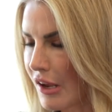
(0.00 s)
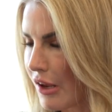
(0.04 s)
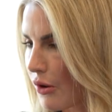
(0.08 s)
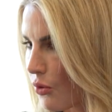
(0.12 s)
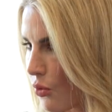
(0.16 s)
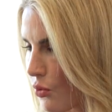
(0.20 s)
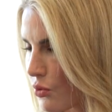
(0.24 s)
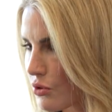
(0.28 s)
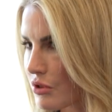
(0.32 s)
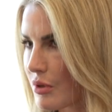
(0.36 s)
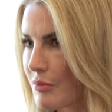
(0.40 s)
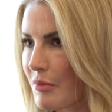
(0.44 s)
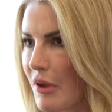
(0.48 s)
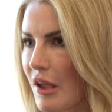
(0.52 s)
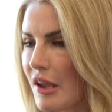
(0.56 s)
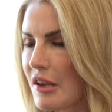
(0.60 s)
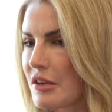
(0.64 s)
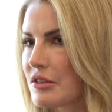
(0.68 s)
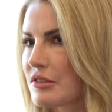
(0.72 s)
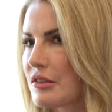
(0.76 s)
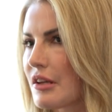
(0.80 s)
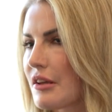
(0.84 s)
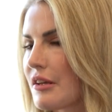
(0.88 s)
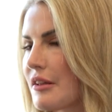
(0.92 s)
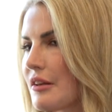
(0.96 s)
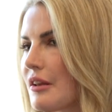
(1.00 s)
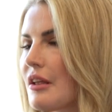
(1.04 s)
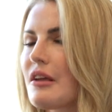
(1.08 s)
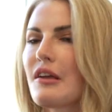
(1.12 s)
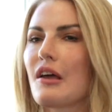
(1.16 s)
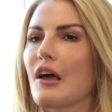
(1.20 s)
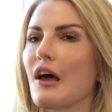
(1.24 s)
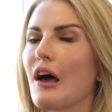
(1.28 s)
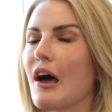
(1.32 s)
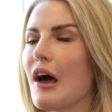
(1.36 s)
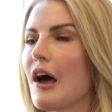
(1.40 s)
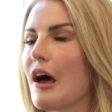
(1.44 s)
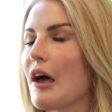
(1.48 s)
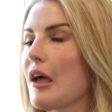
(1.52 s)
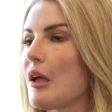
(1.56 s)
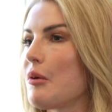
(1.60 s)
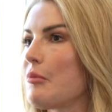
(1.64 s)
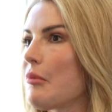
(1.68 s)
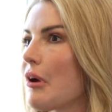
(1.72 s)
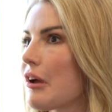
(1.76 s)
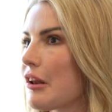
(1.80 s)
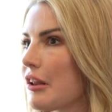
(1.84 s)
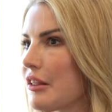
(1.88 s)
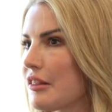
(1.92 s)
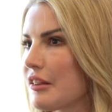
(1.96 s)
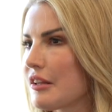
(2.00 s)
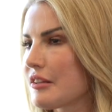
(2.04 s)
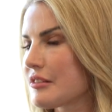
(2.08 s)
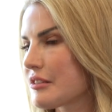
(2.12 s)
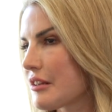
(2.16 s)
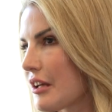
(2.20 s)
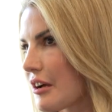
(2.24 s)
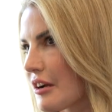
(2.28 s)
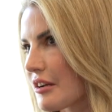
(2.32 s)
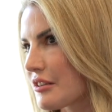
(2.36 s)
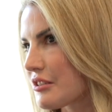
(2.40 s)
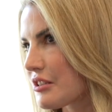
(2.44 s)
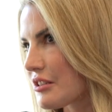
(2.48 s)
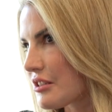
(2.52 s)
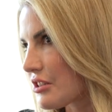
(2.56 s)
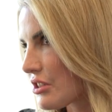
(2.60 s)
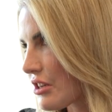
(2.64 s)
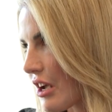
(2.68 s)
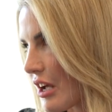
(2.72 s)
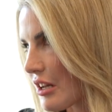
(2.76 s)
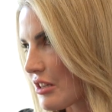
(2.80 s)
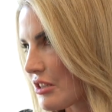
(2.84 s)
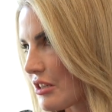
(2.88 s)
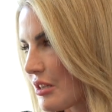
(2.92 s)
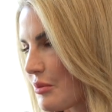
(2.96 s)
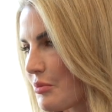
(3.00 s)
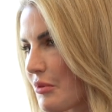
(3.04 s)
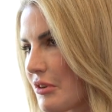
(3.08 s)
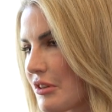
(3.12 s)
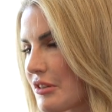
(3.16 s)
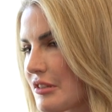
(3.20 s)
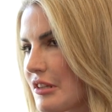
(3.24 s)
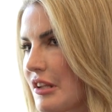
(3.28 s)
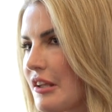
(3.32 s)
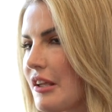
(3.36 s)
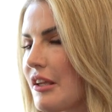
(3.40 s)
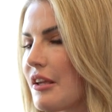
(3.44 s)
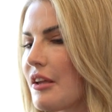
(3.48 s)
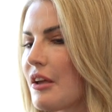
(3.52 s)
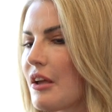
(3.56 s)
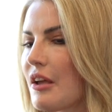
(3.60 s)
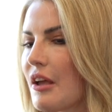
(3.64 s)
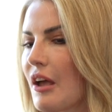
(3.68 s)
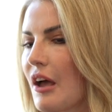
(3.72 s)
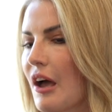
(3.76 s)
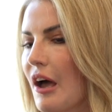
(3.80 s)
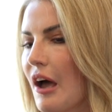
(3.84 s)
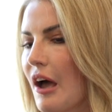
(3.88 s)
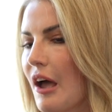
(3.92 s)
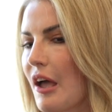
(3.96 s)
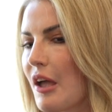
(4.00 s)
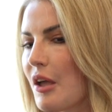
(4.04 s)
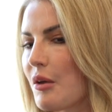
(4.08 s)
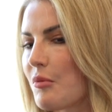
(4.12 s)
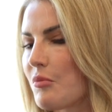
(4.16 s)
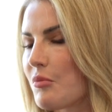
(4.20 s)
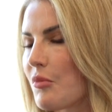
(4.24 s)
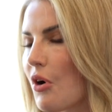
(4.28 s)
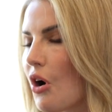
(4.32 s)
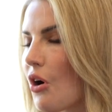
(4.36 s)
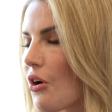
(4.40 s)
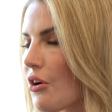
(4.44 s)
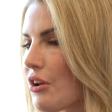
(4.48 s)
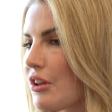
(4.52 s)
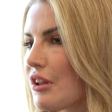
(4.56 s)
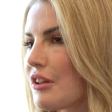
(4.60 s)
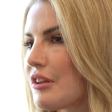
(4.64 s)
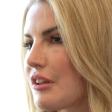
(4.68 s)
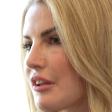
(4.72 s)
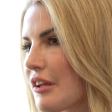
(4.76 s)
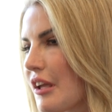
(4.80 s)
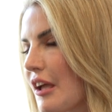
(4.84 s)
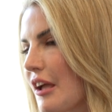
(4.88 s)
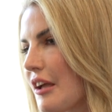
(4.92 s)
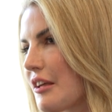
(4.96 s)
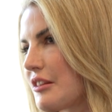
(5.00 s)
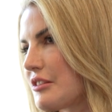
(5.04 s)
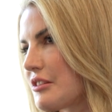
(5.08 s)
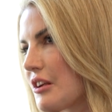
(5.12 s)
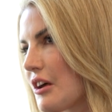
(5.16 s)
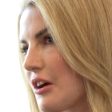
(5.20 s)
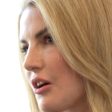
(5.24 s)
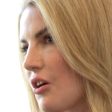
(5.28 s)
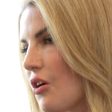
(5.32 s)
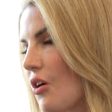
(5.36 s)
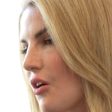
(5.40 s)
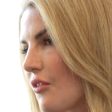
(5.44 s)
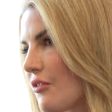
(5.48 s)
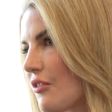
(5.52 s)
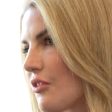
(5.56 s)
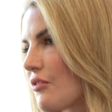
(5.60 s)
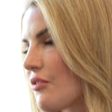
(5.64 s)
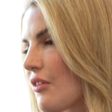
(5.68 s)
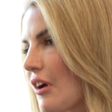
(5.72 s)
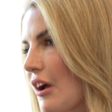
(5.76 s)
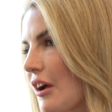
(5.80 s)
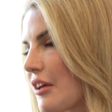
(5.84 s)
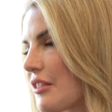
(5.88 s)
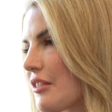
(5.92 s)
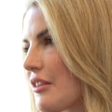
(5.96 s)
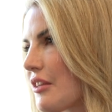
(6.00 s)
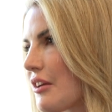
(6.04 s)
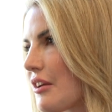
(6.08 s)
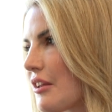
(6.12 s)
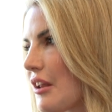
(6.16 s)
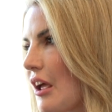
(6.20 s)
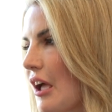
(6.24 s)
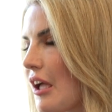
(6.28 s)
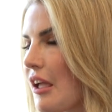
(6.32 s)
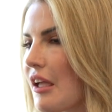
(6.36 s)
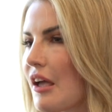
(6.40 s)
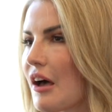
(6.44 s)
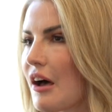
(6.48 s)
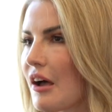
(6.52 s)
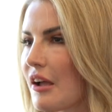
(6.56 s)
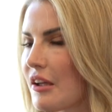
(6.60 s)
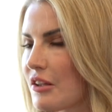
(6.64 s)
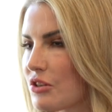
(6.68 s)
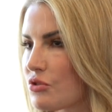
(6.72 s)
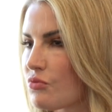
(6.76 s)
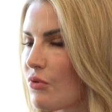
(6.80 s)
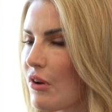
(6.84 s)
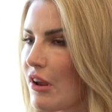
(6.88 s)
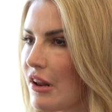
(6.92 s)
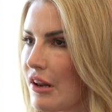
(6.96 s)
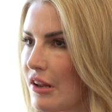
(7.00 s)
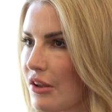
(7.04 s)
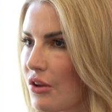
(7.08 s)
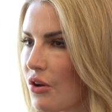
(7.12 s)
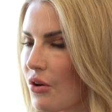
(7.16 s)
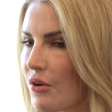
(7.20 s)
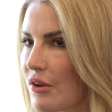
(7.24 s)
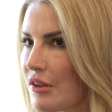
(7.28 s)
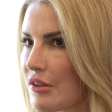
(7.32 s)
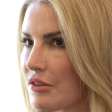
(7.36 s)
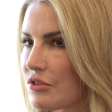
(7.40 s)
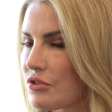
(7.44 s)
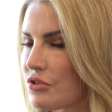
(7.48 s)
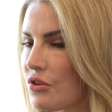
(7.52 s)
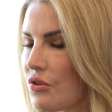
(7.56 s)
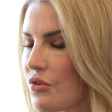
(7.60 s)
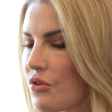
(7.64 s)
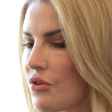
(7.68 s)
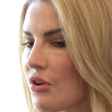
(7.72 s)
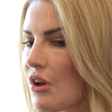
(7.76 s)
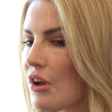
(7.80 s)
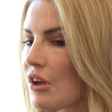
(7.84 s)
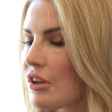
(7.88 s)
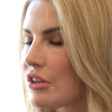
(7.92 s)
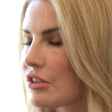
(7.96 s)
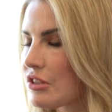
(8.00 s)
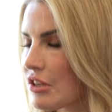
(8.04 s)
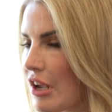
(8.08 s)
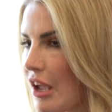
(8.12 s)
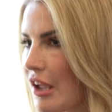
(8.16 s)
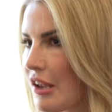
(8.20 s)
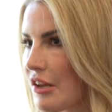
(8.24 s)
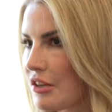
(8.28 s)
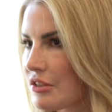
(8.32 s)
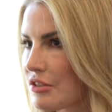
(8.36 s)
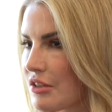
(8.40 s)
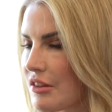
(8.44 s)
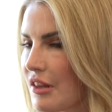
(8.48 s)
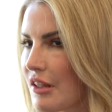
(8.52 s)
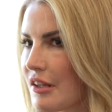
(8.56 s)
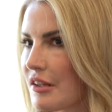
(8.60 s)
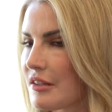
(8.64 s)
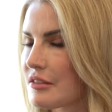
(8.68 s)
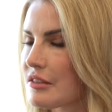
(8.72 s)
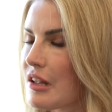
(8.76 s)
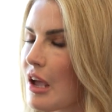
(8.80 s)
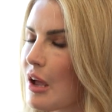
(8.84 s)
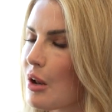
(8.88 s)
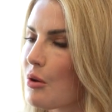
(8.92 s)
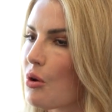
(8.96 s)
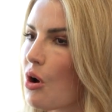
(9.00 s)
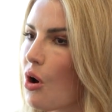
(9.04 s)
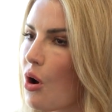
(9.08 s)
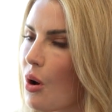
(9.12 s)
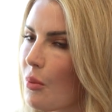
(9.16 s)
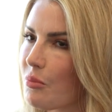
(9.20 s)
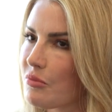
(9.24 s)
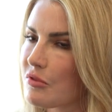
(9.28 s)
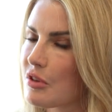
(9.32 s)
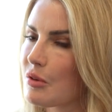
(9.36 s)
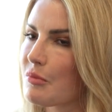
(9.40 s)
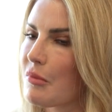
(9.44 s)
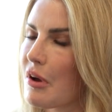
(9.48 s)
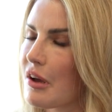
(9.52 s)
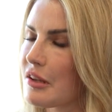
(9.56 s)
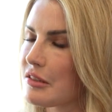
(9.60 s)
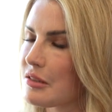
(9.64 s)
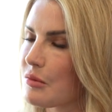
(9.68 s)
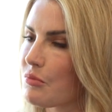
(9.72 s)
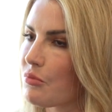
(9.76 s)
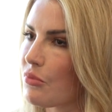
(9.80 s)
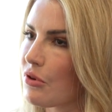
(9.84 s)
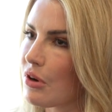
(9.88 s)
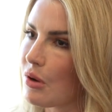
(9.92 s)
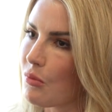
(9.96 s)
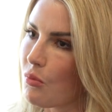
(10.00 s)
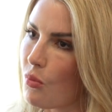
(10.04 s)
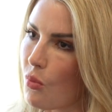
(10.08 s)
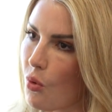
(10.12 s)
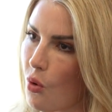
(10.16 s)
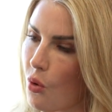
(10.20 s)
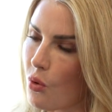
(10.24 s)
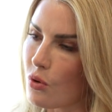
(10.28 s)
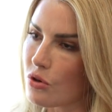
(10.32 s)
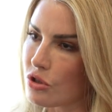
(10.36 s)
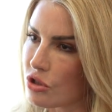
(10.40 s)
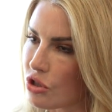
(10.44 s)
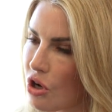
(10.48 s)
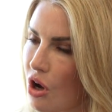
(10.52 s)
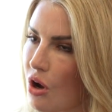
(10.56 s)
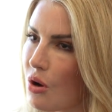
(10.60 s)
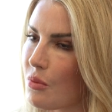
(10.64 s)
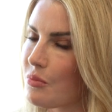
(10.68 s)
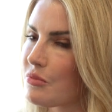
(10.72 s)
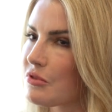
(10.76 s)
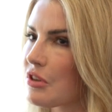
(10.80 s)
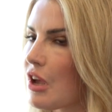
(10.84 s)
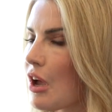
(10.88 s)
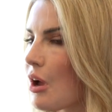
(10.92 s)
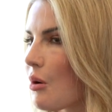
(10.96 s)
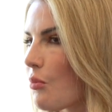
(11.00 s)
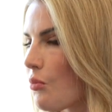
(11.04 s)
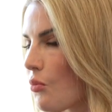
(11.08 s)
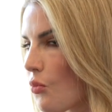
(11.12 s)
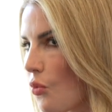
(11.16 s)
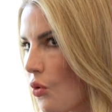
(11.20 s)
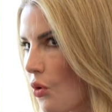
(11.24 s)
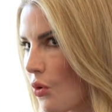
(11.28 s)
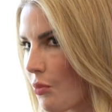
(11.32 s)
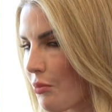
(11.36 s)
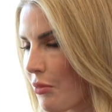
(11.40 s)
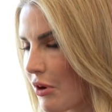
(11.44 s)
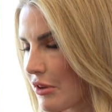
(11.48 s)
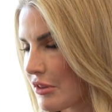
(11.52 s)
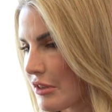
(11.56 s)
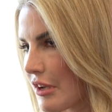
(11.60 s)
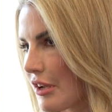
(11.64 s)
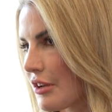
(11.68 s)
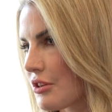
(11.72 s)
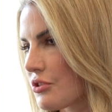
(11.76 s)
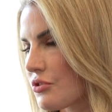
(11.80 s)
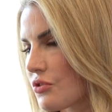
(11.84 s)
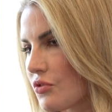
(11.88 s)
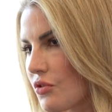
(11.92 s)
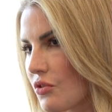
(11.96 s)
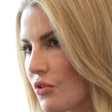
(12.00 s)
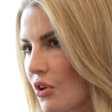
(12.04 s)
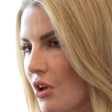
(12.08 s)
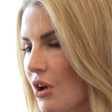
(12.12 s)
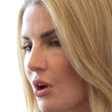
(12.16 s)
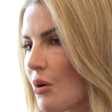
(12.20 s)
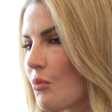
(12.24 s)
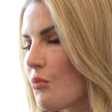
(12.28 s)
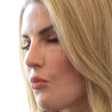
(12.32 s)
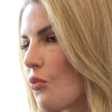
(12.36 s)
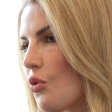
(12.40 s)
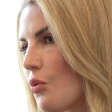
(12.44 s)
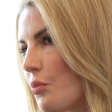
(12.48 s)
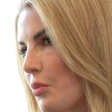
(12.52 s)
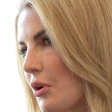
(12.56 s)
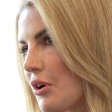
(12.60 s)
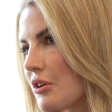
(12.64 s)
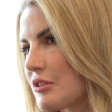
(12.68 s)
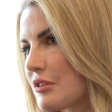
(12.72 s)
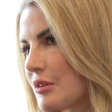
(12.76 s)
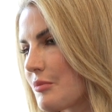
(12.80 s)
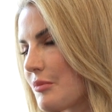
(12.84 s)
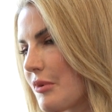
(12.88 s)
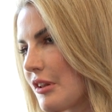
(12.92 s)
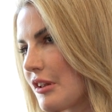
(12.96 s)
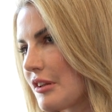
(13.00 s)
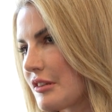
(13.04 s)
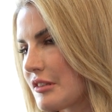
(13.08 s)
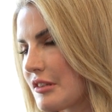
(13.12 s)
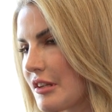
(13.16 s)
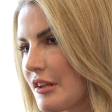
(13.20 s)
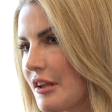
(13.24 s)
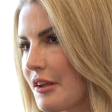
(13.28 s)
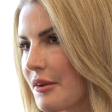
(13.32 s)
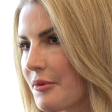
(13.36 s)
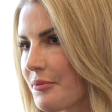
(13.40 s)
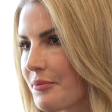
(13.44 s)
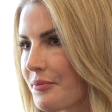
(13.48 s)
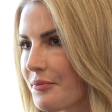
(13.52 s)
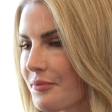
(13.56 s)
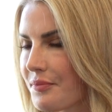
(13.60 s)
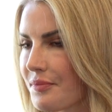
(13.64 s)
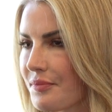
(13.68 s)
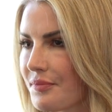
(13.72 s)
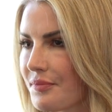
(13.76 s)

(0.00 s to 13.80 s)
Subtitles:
in automation, and in things like just ChatGPT, are an indicator of the fact that AI is really going to change things and optimize and bring more jobs, more potential, more possibility.